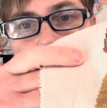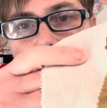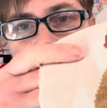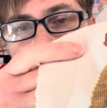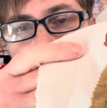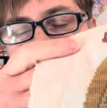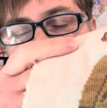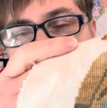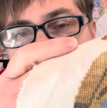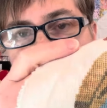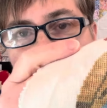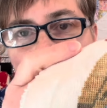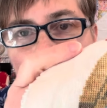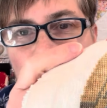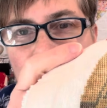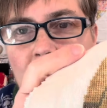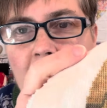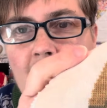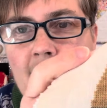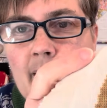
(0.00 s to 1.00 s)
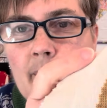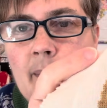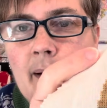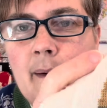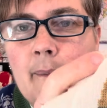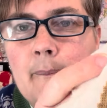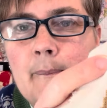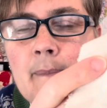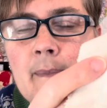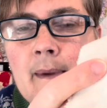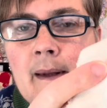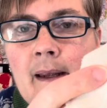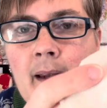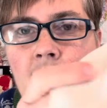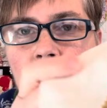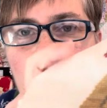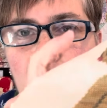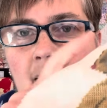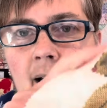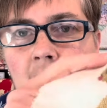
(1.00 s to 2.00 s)
I wasn't going to pick them up,
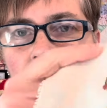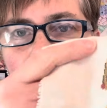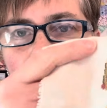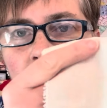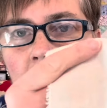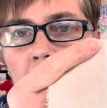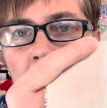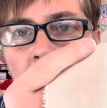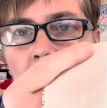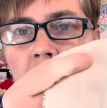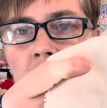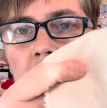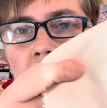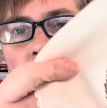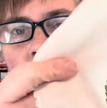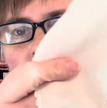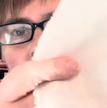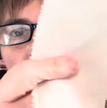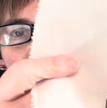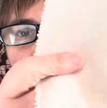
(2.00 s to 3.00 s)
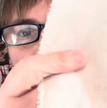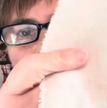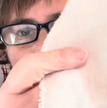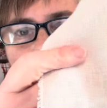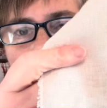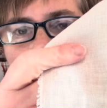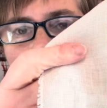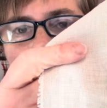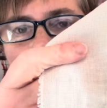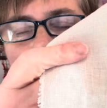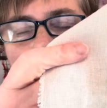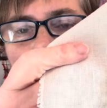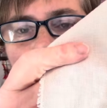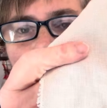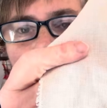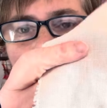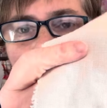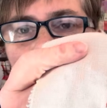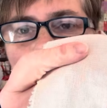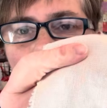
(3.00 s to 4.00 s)
but I've got this
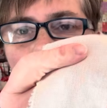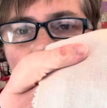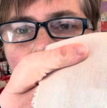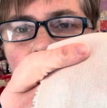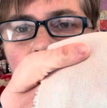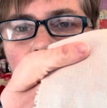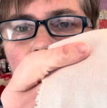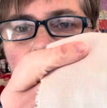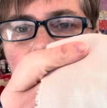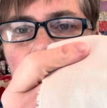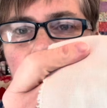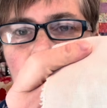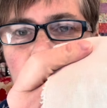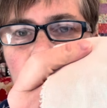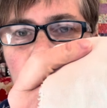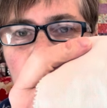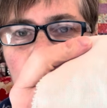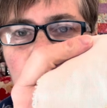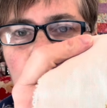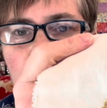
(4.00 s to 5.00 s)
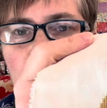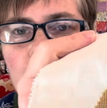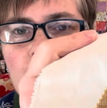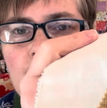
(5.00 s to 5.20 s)
far on her,